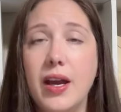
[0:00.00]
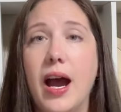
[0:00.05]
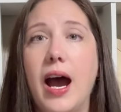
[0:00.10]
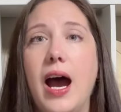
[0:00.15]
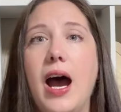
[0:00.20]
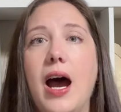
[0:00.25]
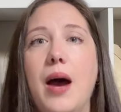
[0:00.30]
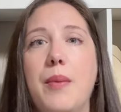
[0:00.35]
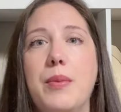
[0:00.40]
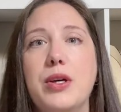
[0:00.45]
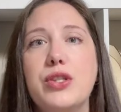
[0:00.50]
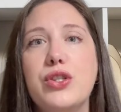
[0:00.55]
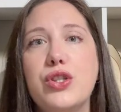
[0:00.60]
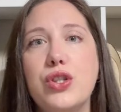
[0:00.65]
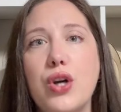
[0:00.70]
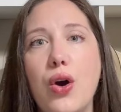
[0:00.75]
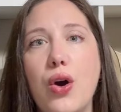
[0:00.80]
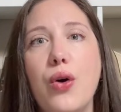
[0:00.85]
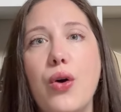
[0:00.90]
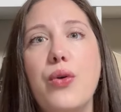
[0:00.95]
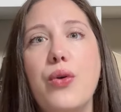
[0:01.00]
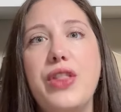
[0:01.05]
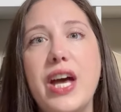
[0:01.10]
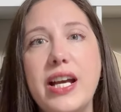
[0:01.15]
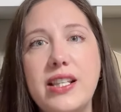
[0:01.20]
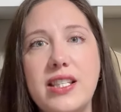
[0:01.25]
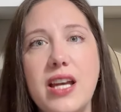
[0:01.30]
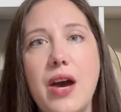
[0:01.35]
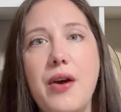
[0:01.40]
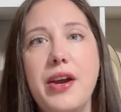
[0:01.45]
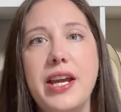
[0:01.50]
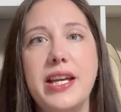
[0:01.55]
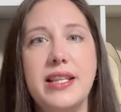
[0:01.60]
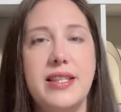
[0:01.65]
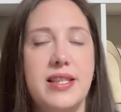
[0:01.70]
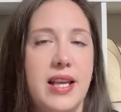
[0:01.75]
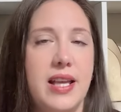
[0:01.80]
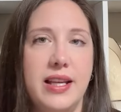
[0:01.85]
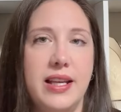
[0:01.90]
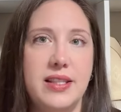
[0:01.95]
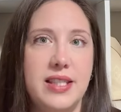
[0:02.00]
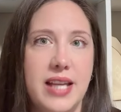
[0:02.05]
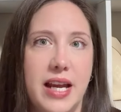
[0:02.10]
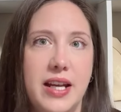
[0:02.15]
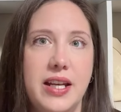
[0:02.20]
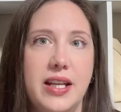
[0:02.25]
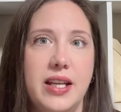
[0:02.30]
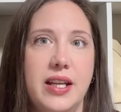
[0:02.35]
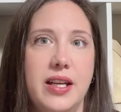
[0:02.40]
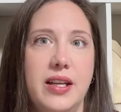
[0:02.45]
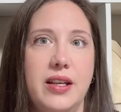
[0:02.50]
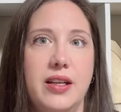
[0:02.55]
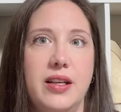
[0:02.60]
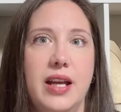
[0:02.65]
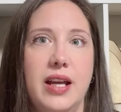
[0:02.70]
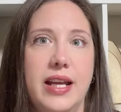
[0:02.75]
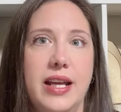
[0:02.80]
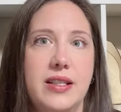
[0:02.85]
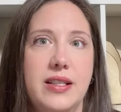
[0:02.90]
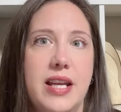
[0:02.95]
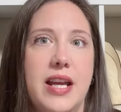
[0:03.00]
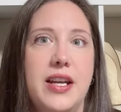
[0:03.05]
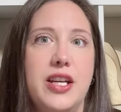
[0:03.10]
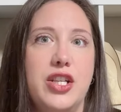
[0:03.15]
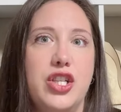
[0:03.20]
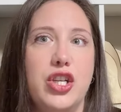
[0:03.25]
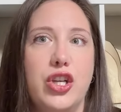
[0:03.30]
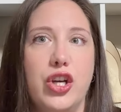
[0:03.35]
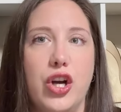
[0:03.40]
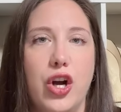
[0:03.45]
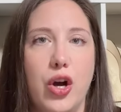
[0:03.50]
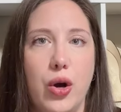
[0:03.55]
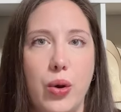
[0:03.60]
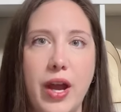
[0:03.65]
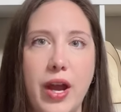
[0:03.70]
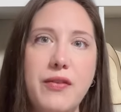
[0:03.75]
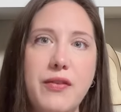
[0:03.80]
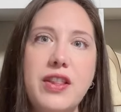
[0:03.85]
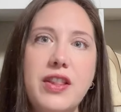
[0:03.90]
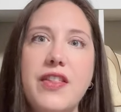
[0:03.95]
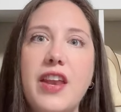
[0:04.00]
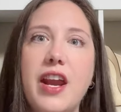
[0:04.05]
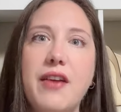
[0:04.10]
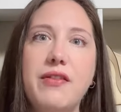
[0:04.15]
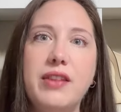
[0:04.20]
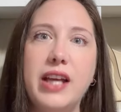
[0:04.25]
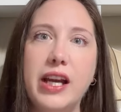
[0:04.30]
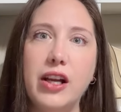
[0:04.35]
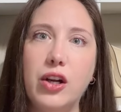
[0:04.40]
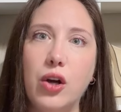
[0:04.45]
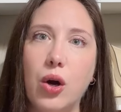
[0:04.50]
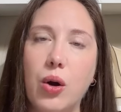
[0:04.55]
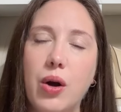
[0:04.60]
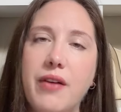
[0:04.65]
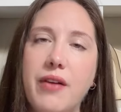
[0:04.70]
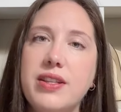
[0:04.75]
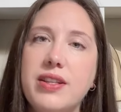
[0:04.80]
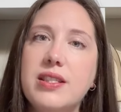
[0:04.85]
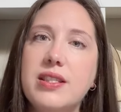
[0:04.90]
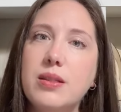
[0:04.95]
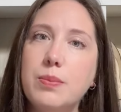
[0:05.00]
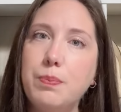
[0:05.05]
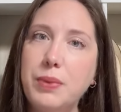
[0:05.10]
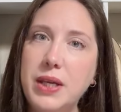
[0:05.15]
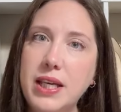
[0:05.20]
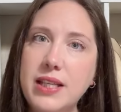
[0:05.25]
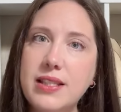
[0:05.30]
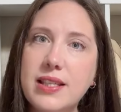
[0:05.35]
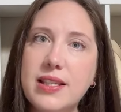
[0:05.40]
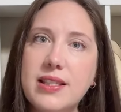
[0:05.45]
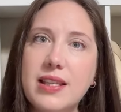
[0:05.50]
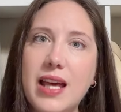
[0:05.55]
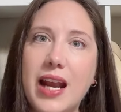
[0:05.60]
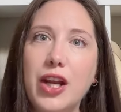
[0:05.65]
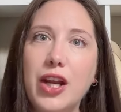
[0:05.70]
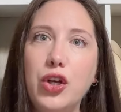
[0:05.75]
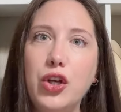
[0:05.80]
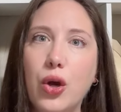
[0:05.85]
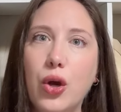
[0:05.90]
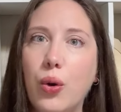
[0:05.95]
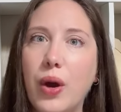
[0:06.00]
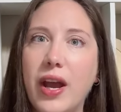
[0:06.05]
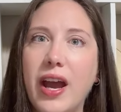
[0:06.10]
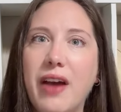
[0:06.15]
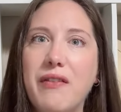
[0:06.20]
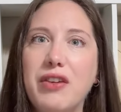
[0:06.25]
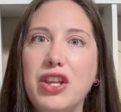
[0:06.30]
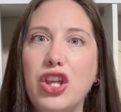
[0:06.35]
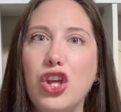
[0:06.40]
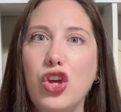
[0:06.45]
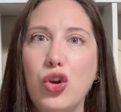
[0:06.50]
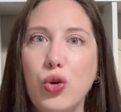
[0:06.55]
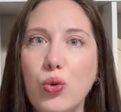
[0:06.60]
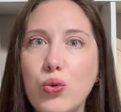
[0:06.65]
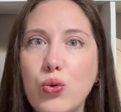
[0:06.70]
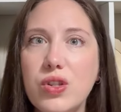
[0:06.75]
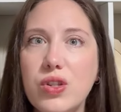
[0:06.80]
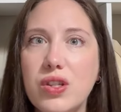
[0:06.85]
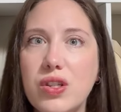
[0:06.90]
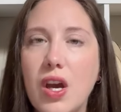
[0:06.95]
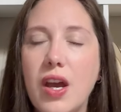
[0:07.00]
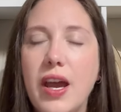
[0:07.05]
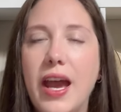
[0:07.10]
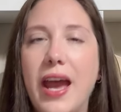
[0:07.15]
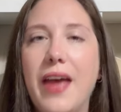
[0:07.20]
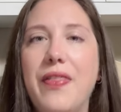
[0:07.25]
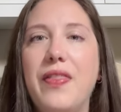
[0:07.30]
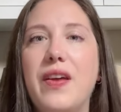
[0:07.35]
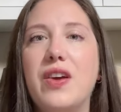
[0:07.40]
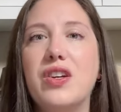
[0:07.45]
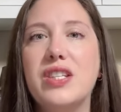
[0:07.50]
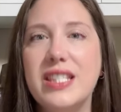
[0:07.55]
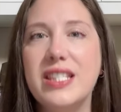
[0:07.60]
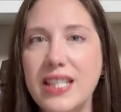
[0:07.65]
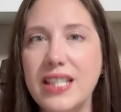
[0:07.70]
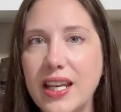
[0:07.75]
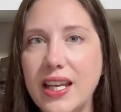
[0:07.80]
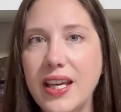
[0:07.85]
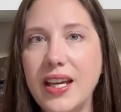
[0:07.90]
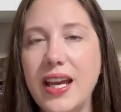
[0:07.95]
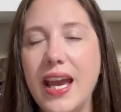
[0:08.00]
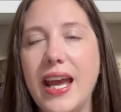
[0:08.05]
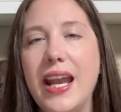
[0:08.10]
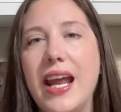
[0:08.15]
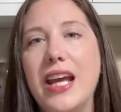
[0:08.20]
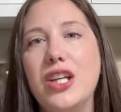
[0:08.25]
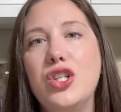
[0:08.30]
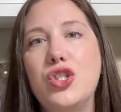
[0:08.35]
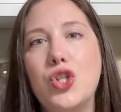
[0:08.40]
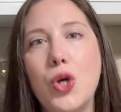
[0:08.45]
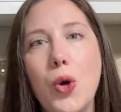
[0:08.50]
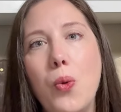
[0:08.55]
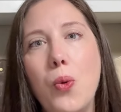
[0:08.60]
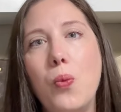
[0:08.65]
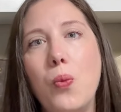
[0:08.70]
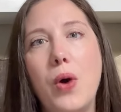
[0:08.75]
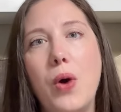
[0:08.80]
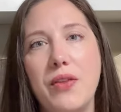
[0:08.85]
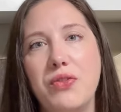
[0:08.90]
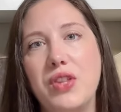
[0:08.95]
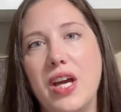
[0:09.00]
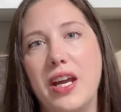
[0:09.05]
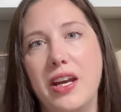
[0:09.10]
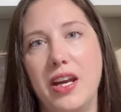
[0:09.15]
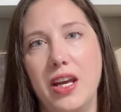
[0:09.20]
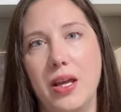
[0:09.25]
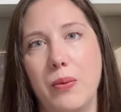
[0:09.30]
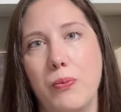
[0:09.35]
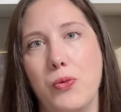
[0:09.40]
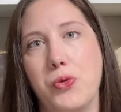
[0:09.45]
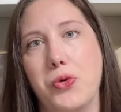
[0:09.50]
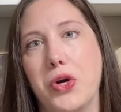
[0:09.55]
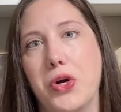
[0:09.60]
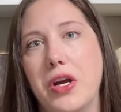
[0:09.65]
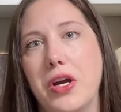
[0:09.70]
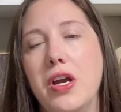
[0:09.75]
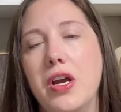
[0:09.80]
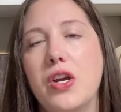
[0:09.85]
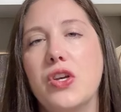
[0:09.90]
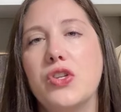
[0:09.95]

Um, so that's how I intended intended to go. Everything that I've let go of is pieces that I know I haven't used and they're sitting and I don't want that anymore.